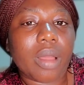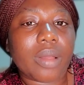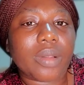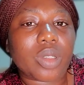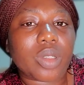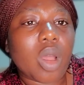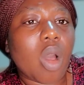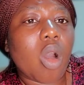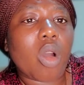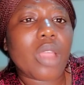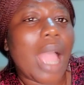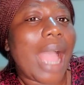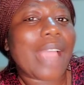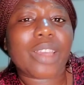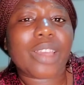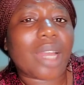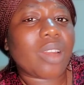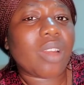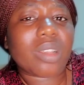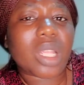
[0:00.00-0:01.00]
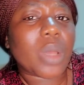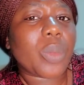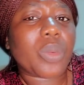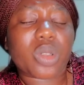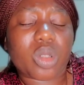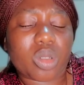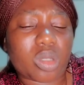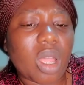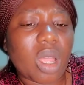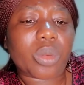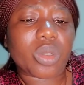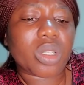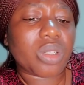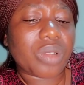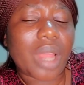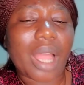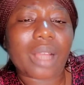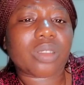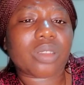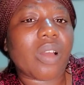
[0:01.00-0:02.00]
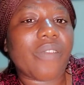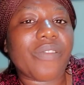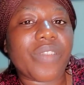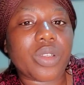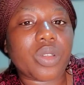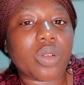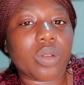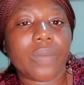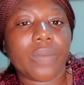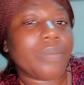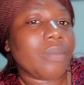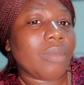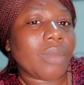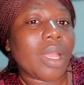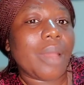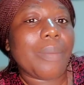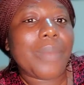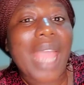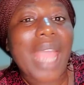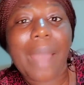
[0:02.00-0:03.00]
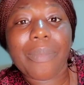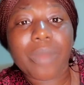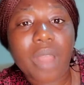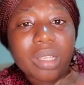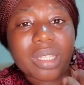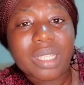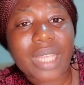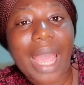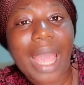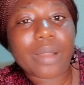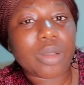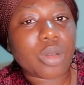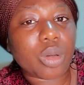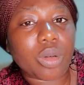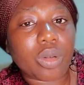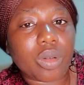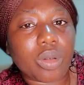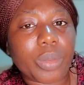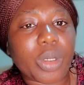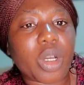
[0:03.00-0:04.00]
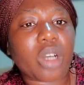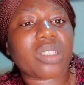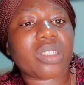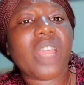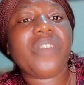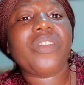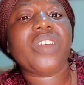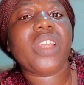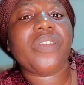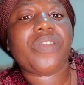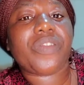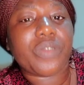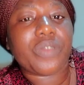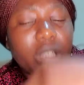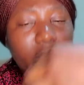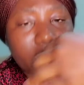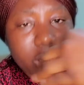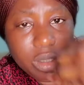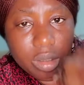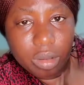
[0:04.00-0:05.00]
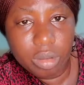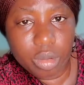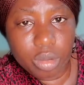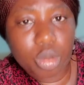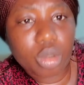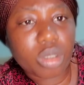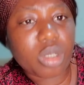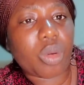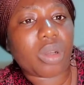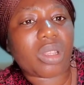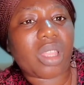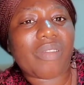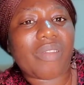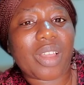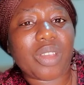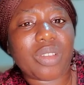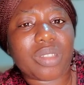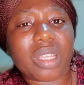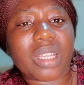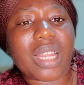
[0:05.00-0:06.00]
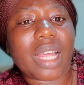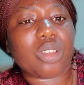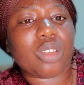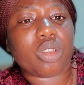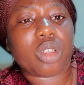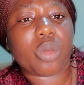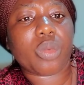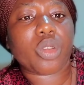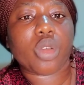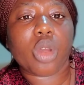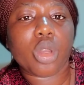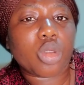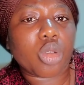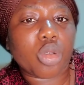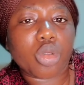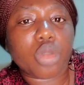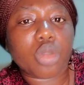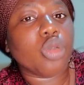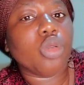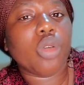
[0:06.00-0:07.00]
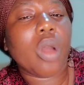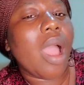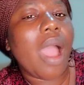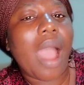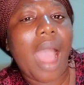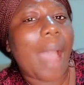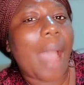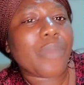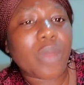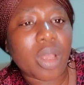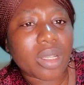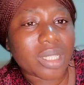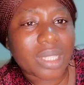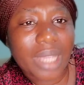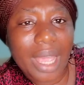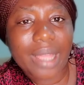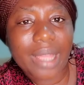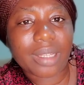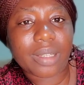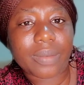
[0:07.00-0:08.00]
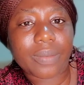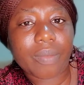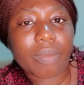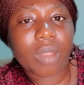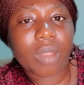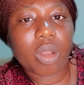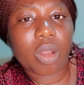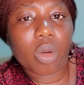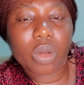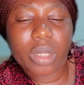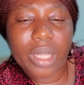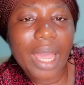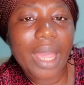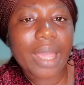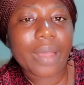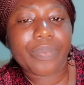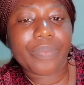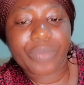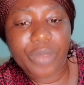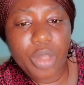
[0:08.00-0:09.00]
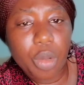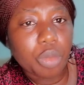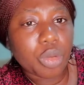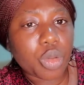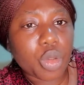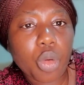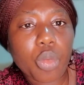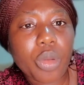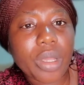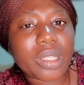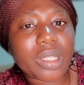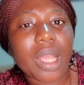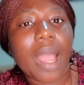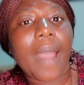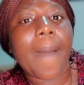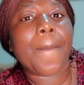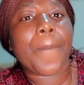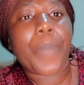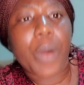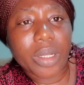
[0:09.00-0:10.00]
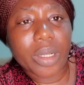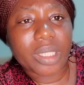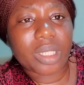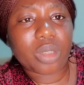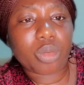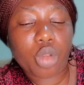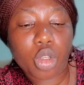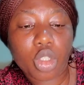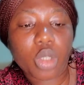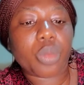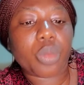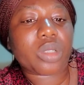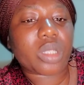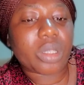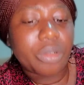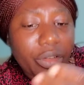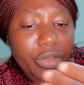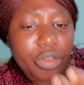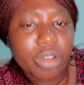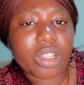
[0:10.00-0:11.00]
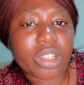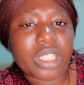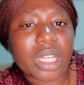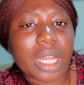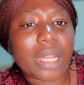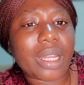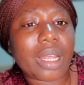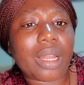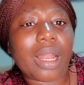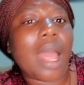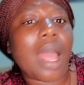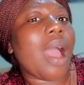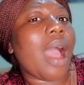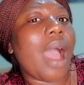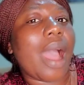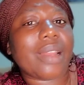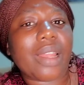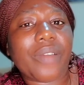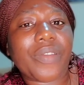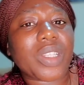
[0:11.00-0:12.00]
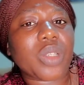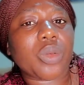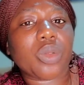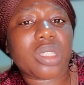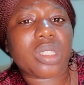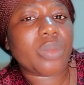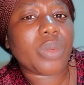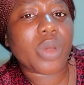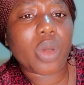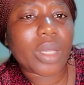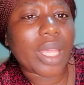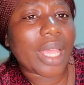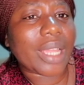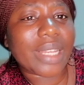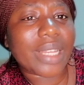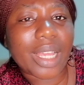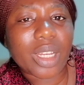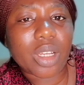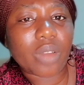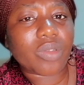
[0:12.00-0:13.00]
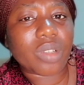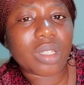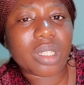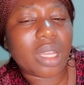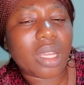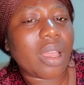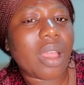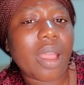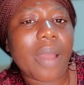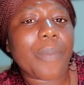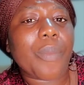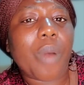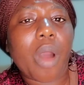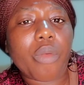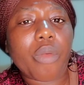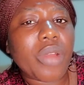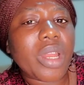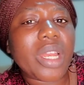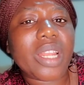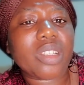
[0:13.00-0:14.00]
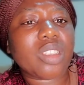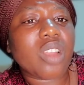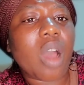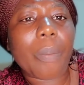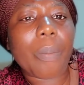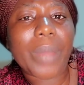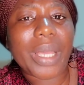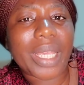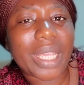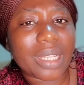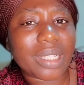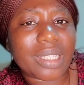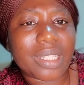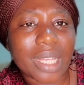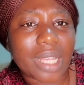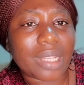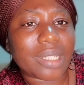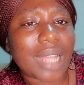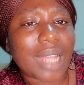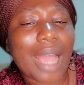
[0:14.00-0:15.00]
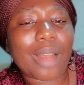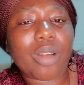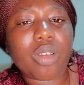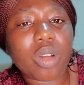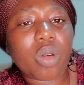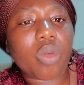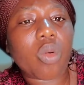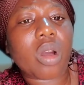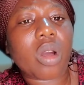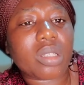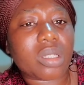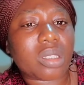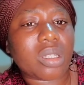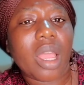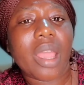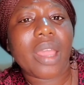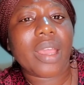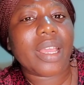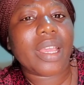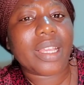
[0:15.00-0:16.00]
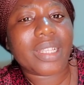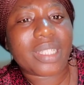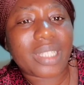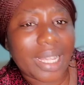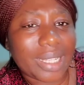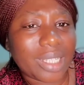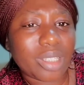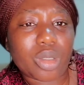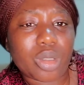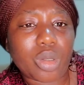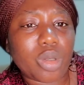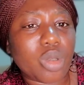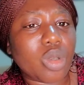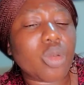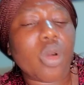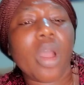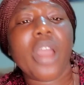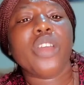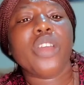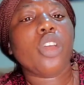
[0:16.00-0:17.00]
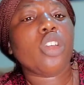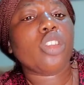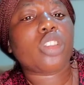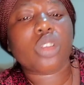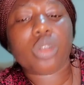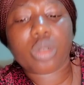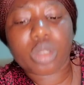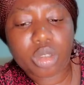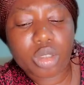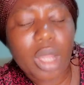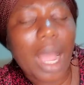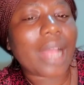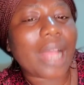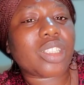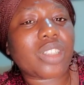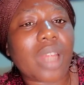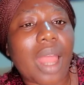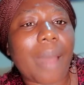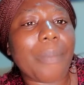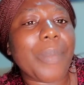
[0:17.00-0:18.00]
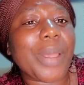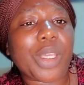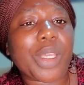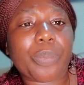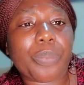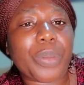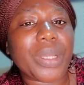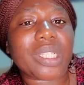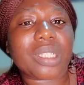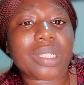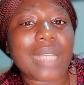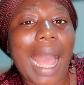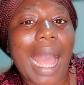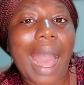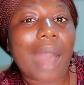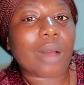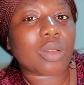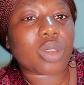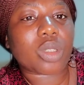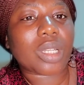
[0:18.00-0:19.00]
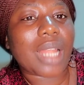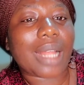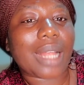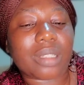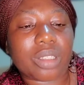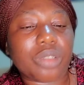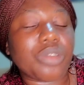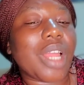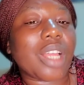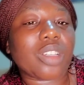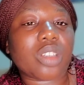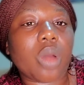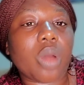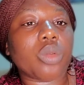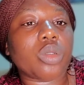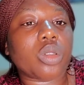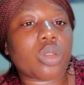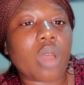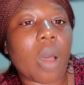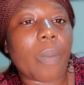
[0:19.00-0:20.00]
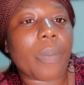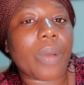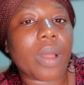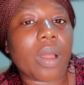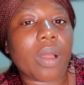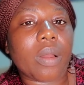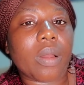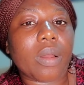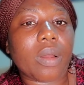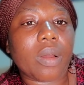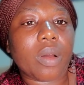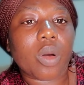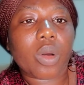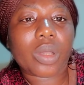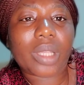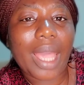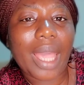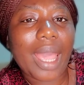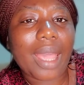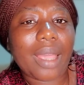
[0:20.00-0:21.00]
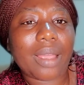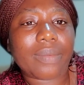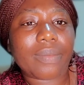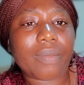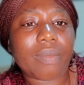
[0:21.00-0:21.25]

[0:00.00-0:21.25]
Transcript: So, and you cannot say people should stop doing reaction video. Me, I'm not scared though, because even if they do the whatever you say that YouTube is going to do, I'm not scared, okay? They will do it, but YouTube will still review the channel and everything will still be okay in the end of the day. But really, it's not making sense. I don't know what is getting to you. You should go and try and make peace out so that the reaction will stop. Okay?